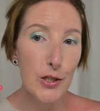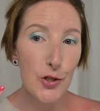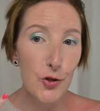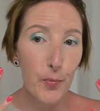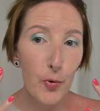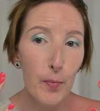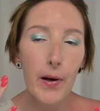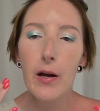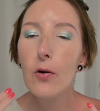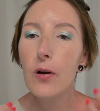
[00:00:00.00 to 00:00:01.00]
super
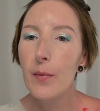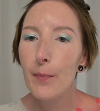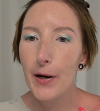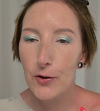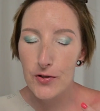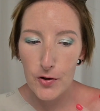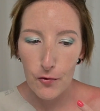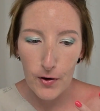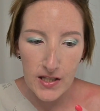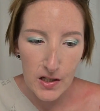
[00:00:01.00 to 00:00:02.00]
pale compared to the
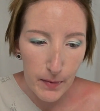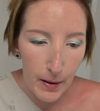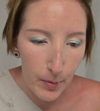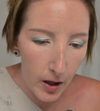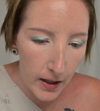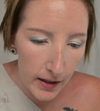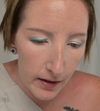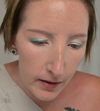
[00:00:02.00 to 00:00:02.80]
rest of my body.